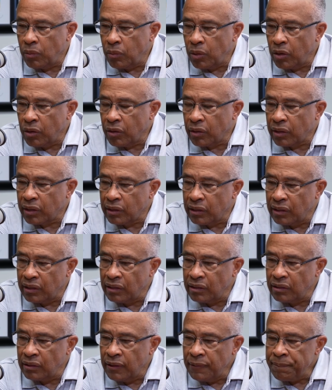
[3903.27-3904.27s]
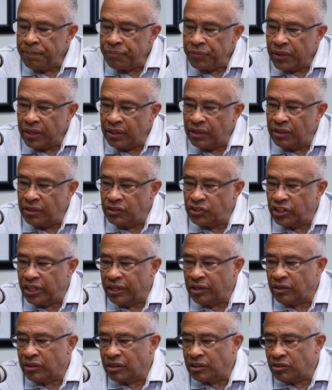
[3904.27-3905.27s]
work in the
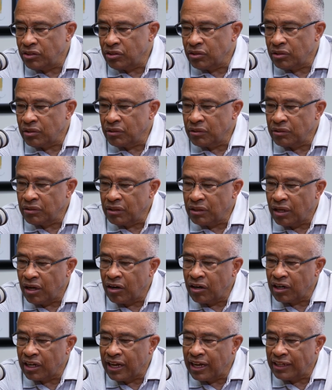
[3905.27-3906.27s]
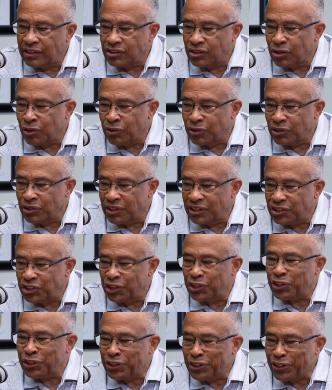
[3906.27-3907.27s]
jail until our guys told her that
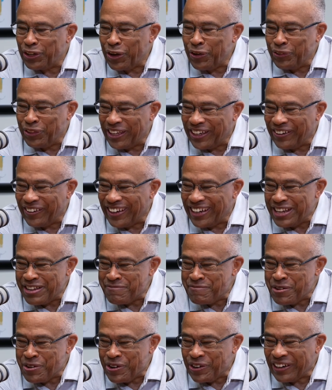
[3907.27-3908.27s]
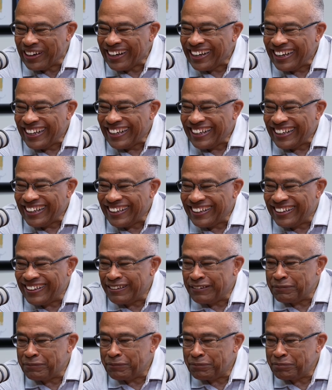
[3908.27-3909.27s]
she couldn't go there anymore.
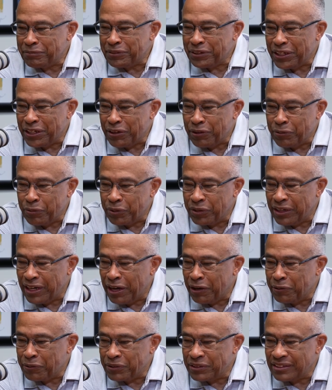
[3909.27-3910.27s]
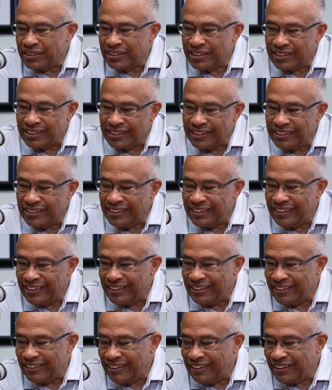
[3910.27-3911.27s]
When I was
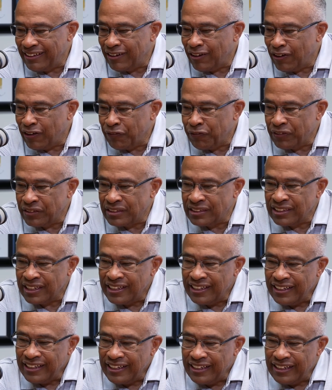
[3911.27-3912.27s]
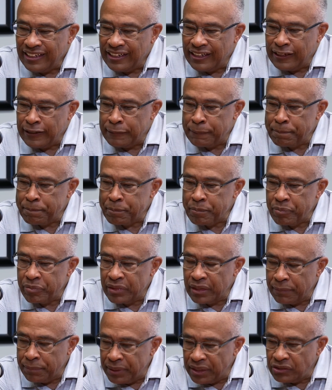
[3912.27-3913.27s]
in office,
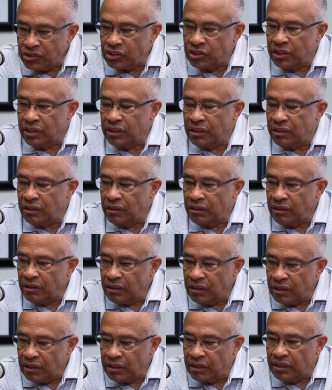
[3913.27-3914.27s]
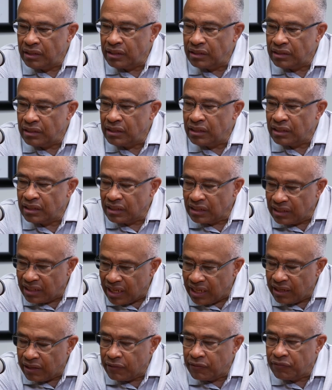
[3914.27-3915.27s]
but she did a
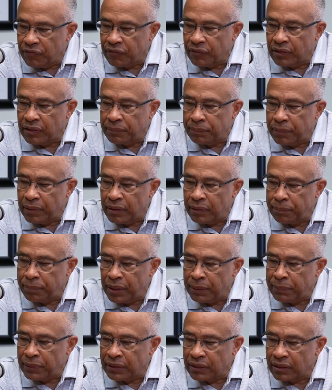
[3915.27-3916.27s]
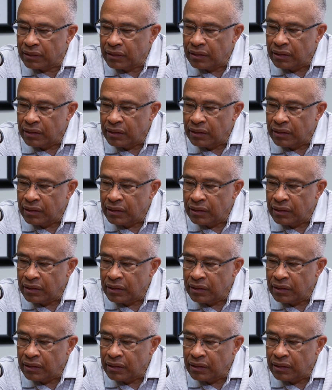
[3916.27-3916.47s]
lot of public